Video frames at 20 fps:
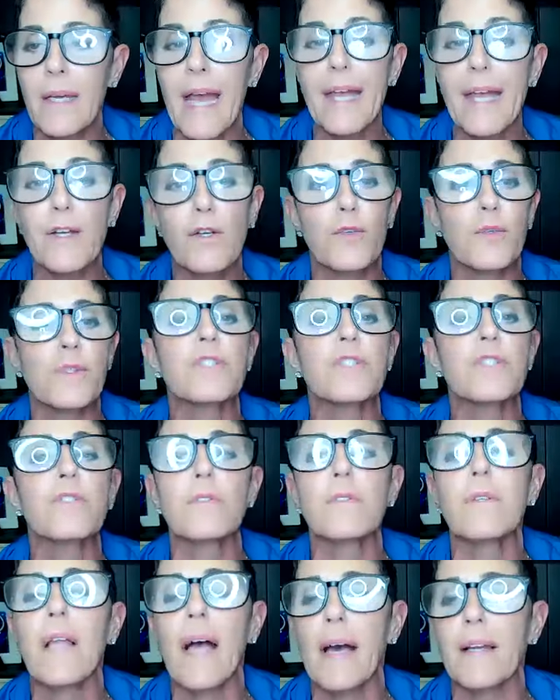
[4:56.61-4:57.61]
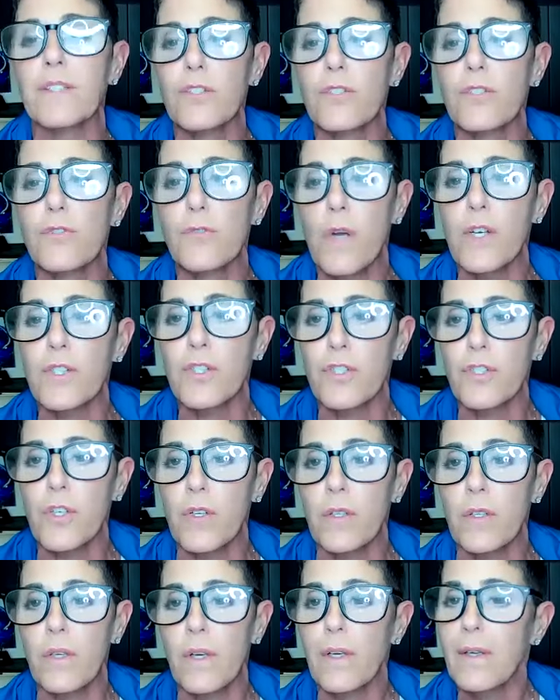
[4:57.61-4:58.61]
a crystal lattice structure.